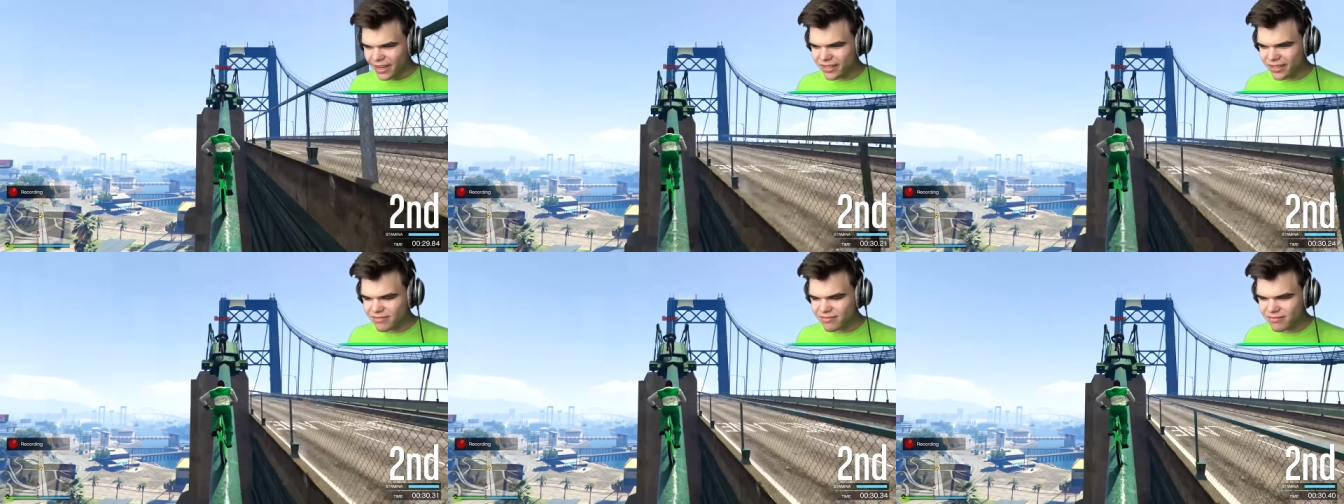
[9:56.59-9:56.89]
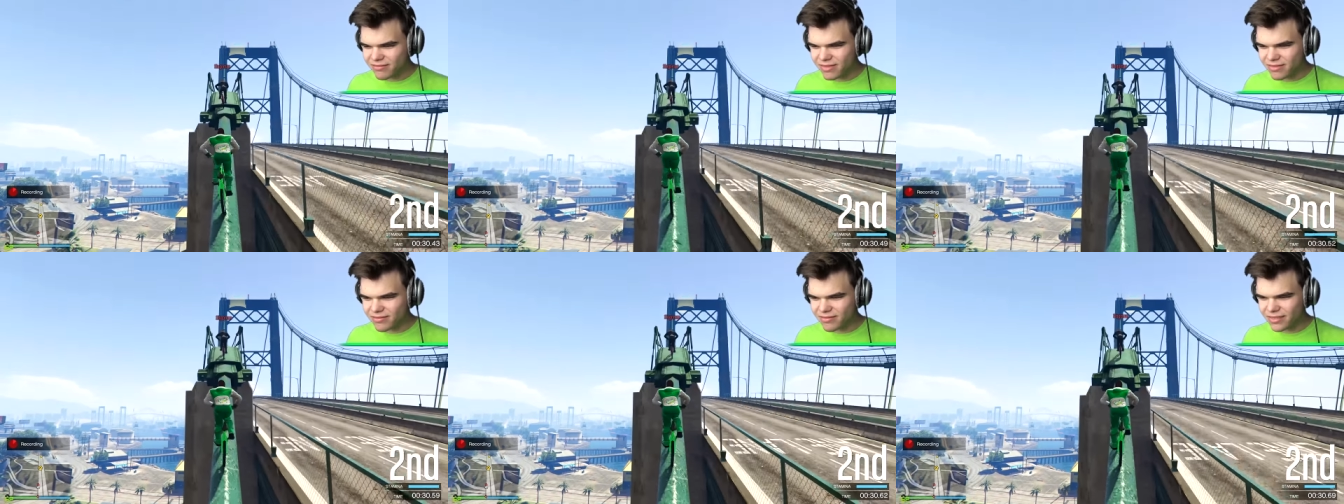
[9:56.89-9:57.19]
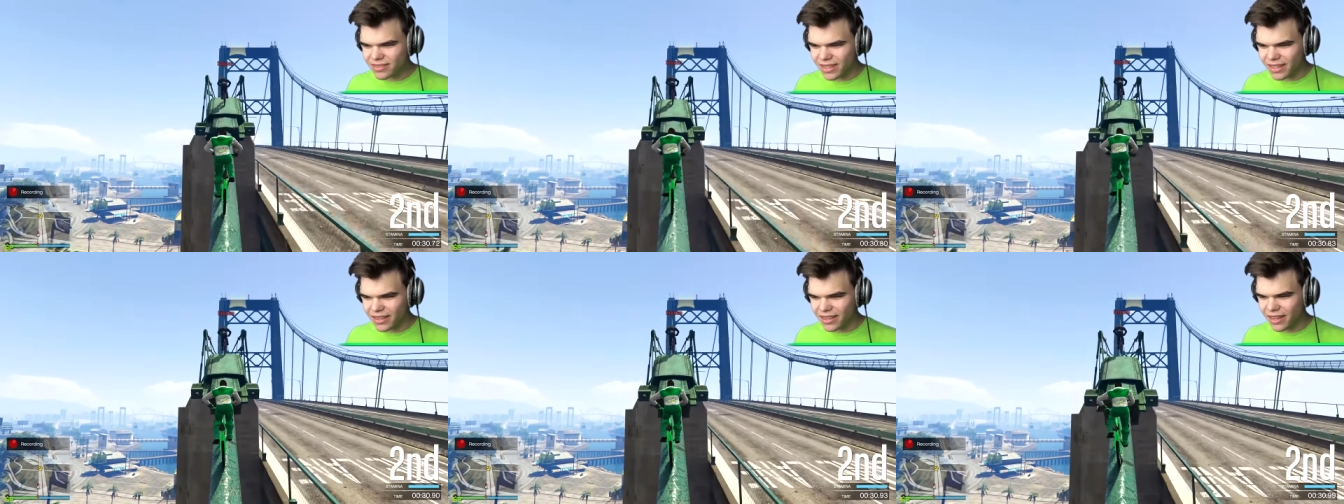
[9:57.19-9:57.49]

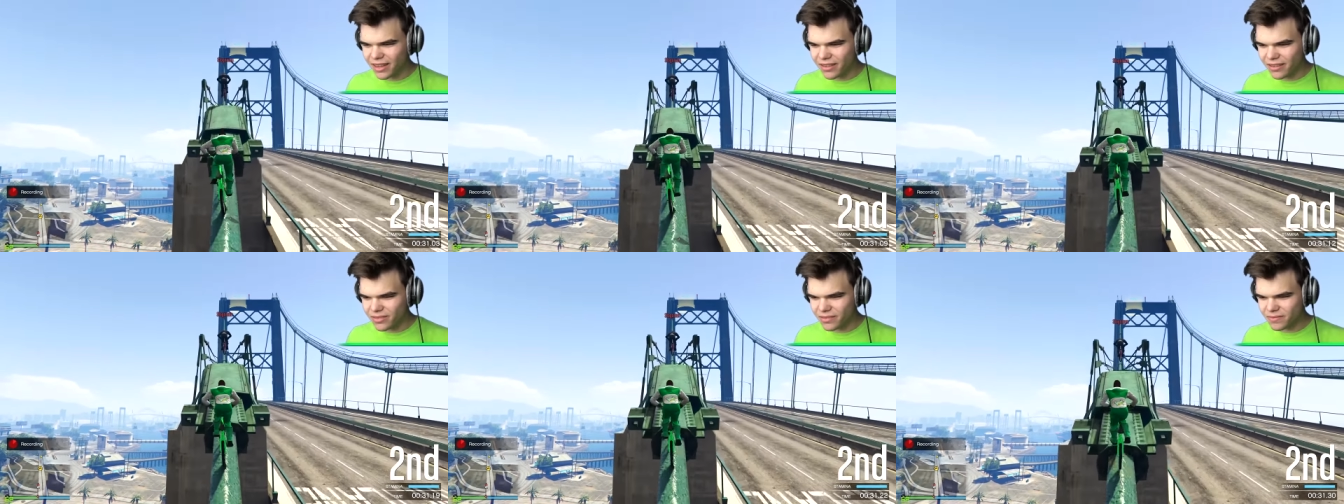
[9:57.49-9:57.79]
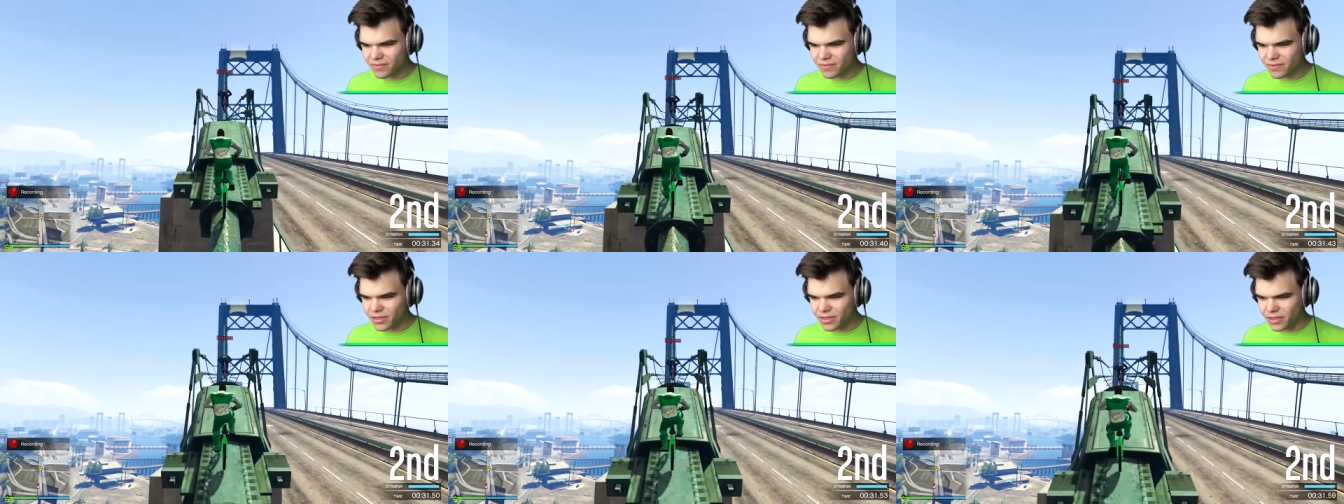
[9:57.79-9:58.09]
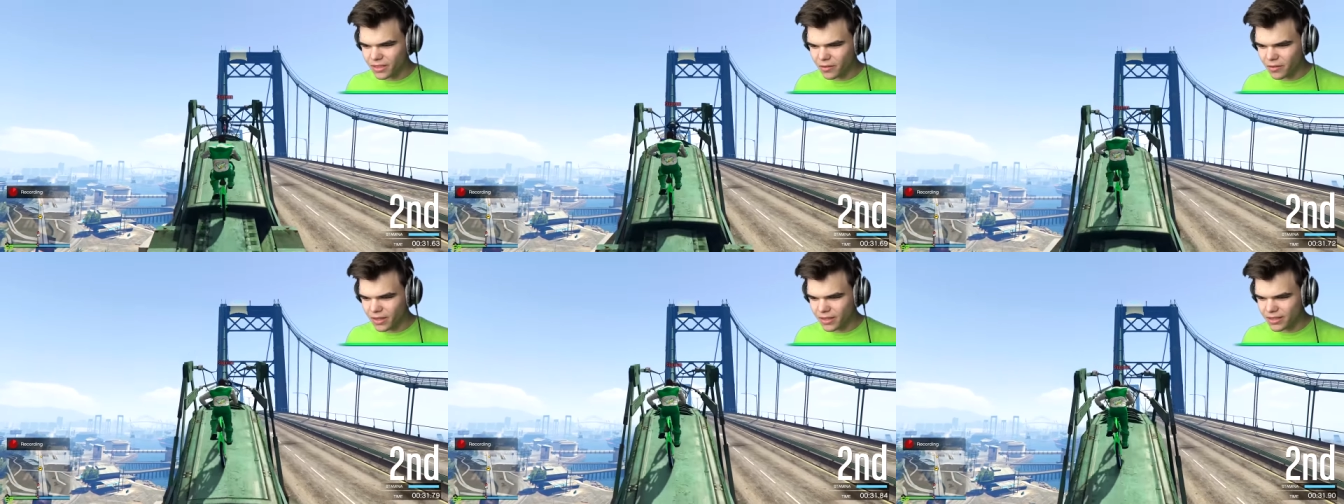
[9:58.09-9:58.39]
Come on. No? How
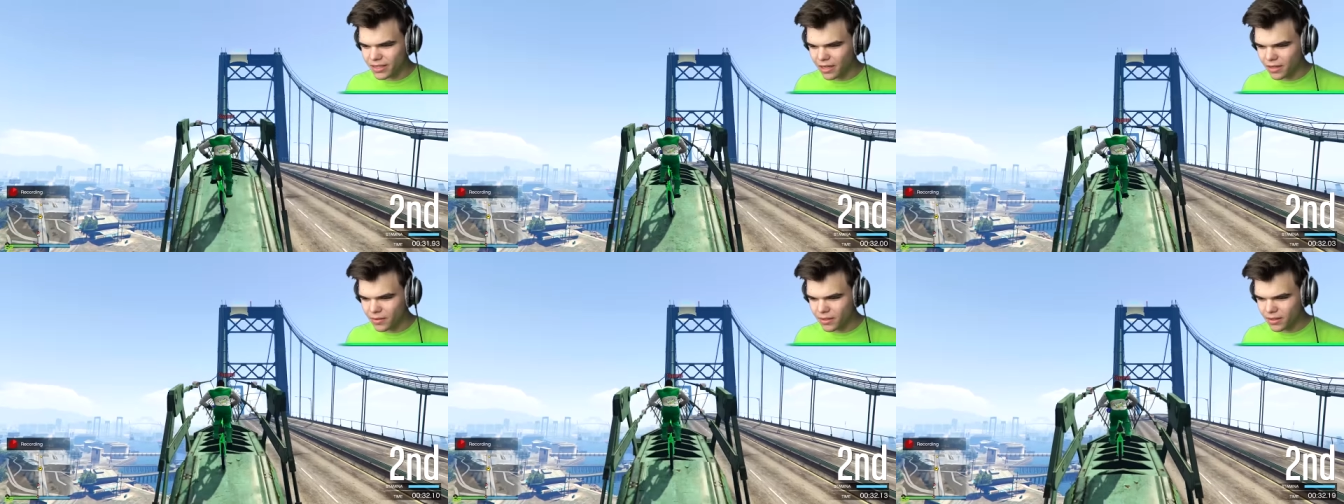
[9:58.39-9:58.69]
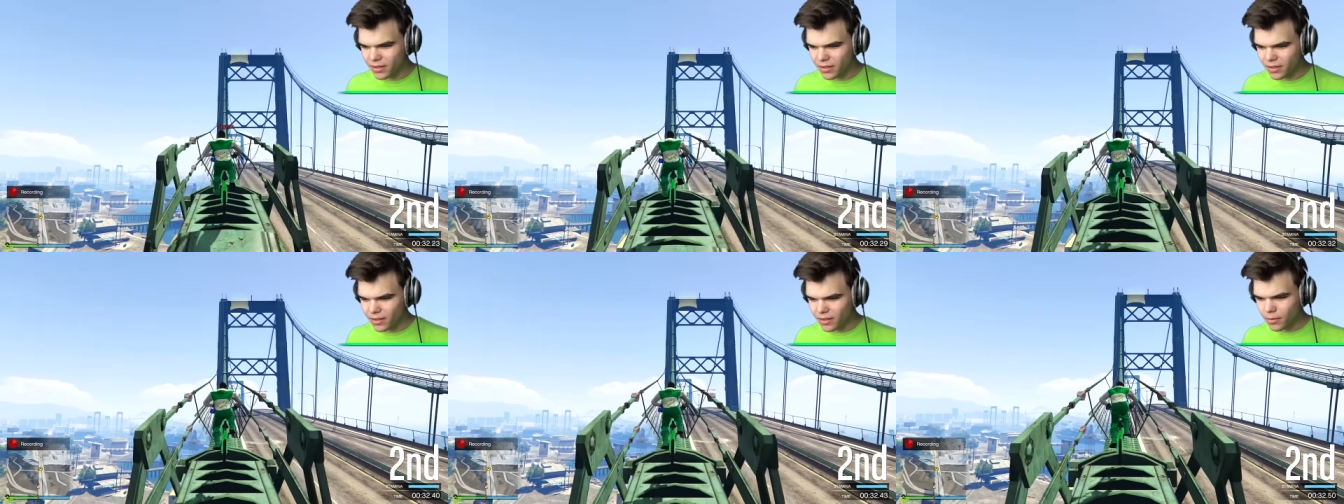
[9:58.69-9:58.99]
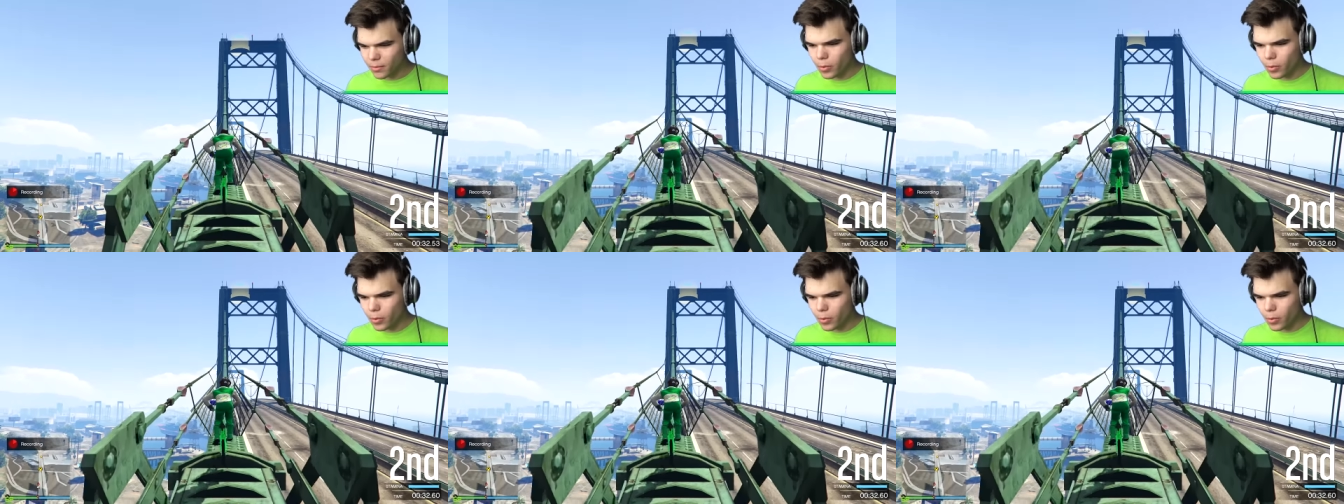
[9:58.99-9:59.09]
many colors of what?